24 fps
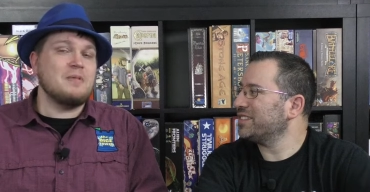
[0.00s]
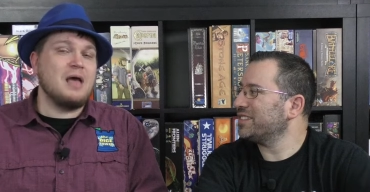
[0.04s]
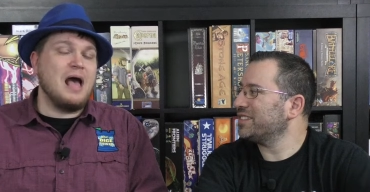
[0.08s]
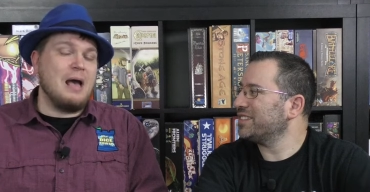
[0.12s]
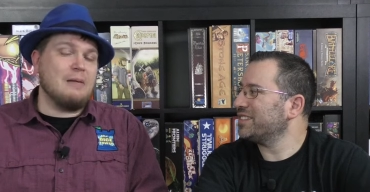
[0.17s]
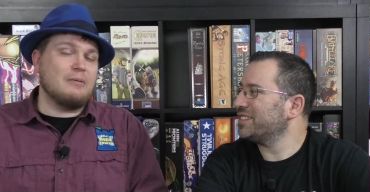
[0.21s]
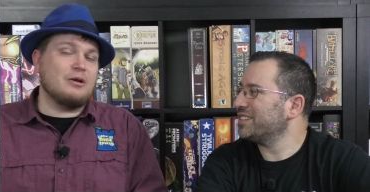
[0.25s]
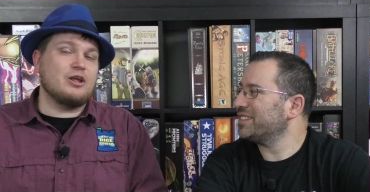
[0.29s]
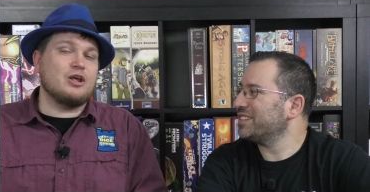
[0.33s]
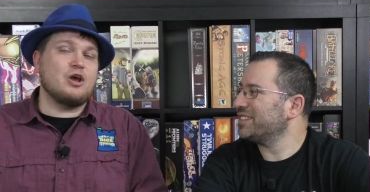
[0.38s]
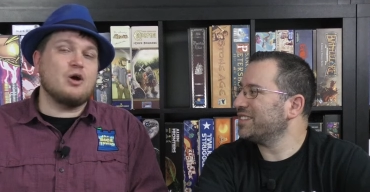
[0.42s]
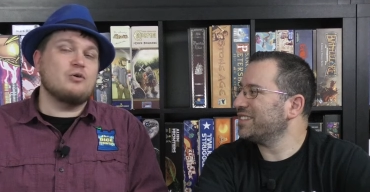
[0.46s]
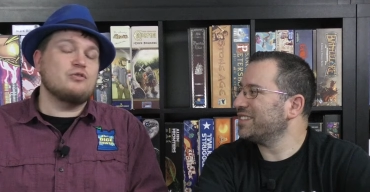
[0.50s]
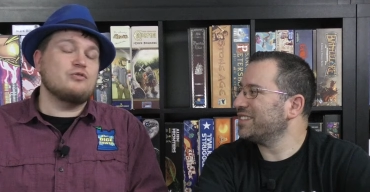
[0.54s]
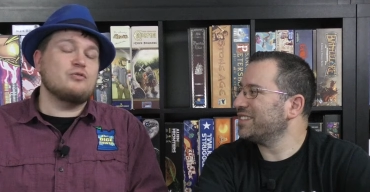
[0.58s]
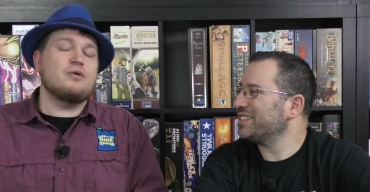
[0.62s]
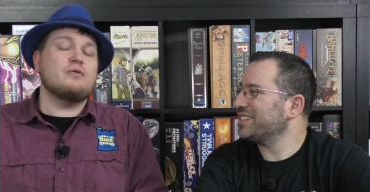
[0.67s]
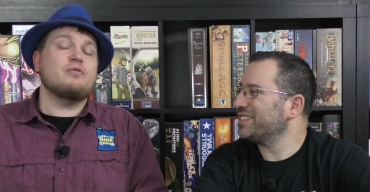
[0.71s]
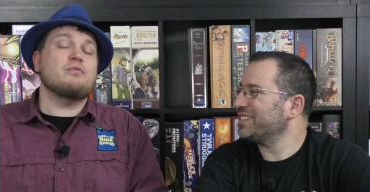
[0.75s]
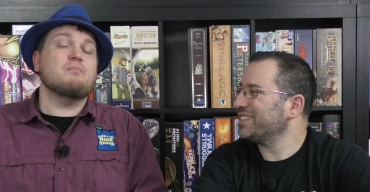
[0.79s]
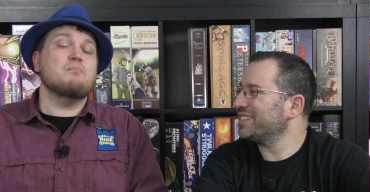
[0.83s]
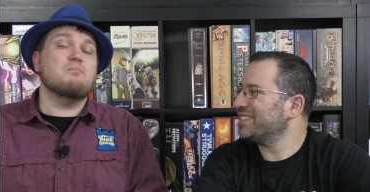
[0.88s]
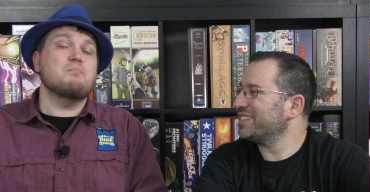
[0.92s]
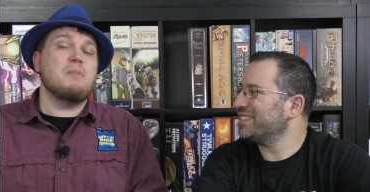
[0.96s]
Speaker 1: I'm going to go into it
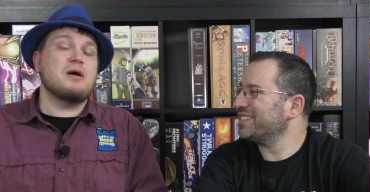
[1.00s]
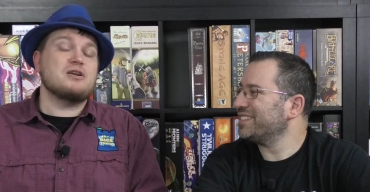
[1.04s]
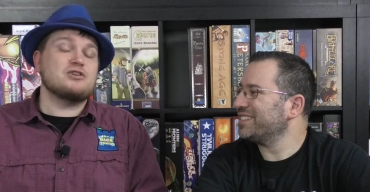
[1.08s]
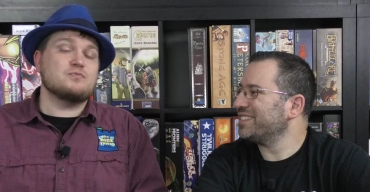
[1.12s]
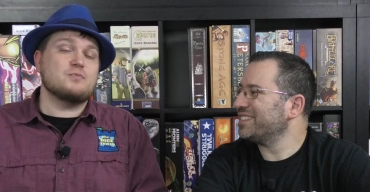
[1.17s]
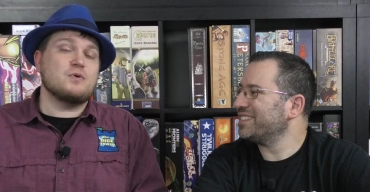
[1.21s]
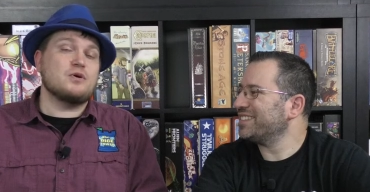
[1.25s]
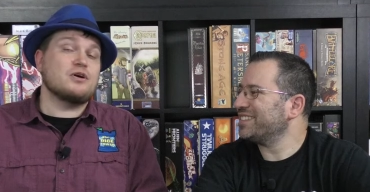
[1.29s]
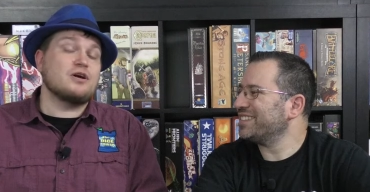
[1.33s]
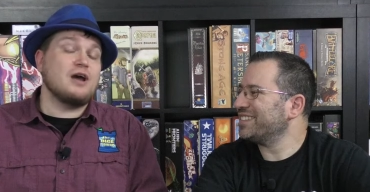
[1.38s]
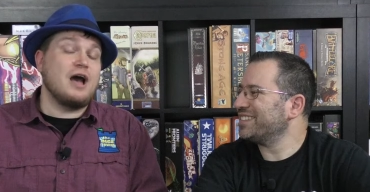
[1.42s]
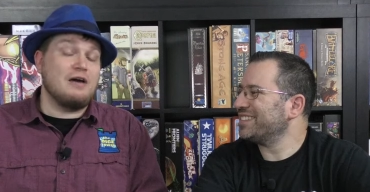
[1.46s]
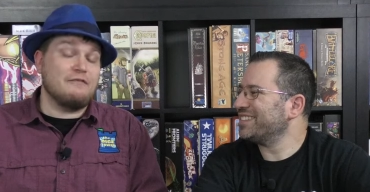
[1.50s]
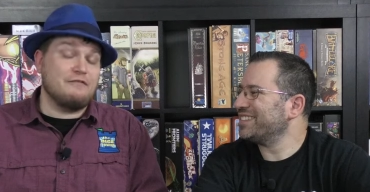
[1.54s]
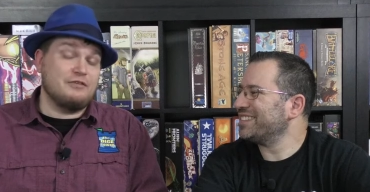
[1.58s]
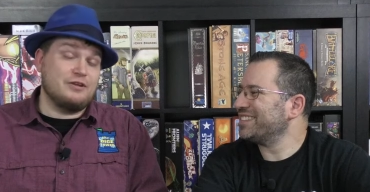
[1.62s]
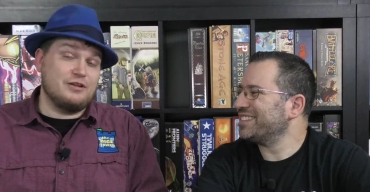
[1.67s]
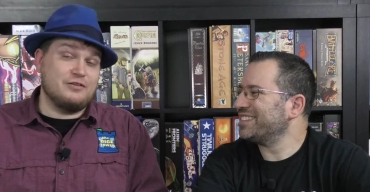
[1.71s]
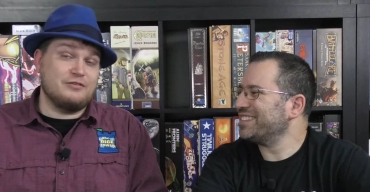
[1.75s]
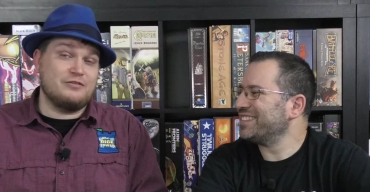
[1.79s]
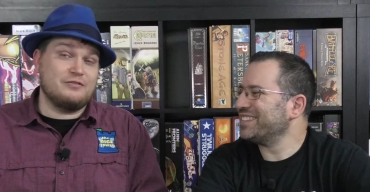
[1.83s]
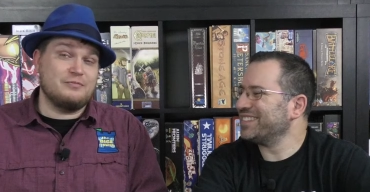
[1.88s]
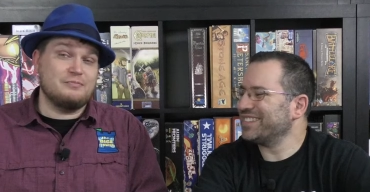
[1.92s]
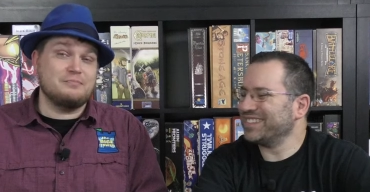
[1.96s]
with much more
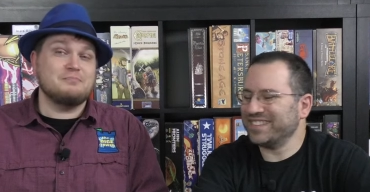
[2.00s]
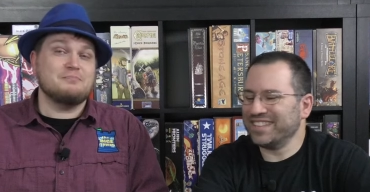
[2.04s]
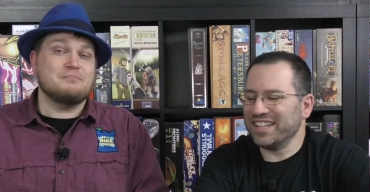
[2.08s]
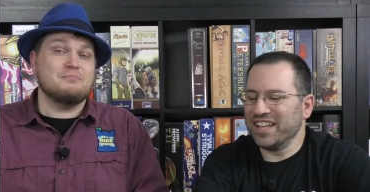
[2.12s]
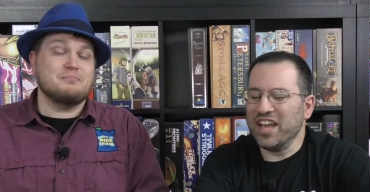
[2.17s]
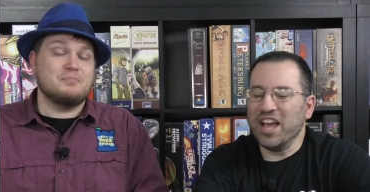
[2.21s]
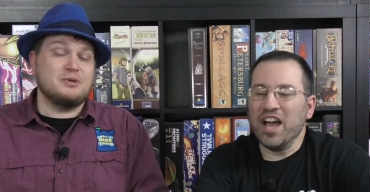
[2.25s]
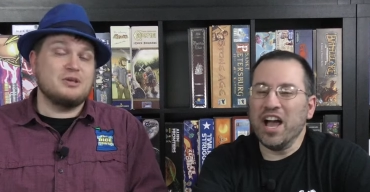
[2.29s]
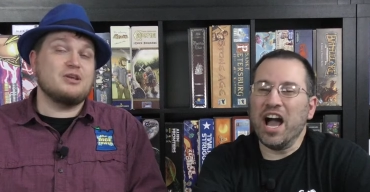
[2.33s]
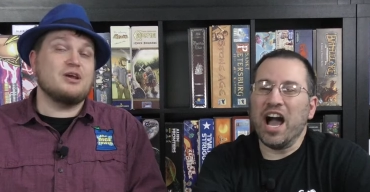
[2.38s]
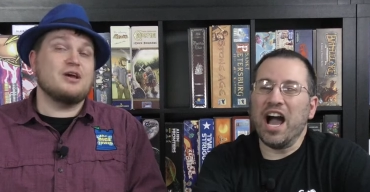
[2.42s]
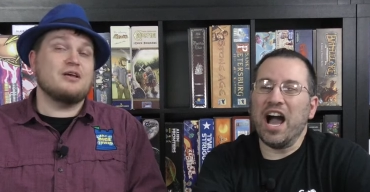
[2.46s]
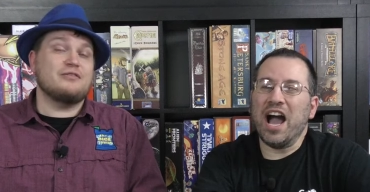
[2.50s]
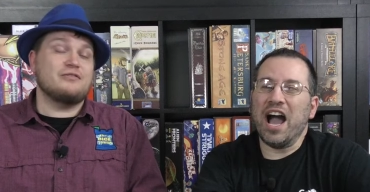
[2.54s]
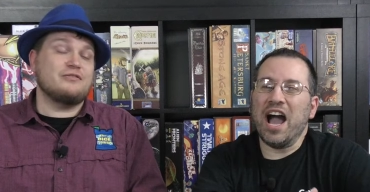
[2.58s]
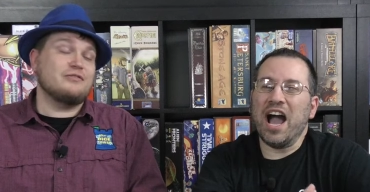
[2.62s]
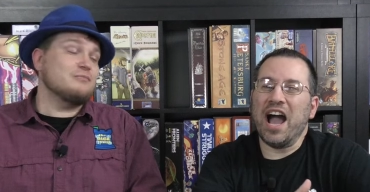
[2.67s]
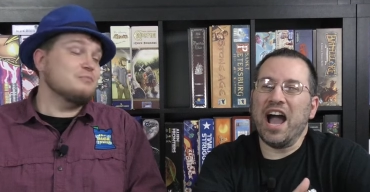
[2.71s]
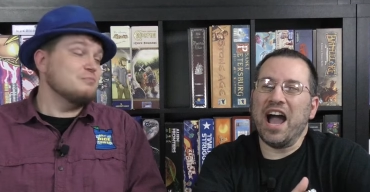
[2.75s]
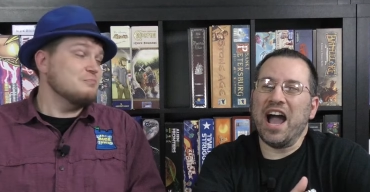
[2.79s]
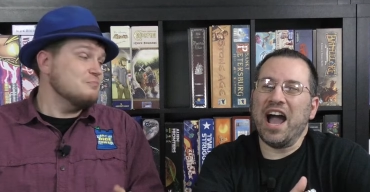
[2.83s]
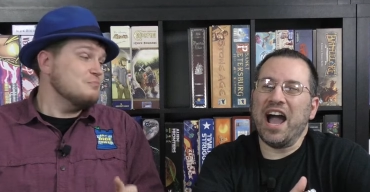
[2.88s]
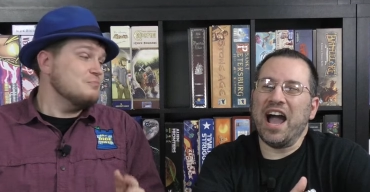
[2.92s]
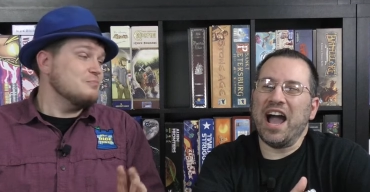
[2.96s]
confidence because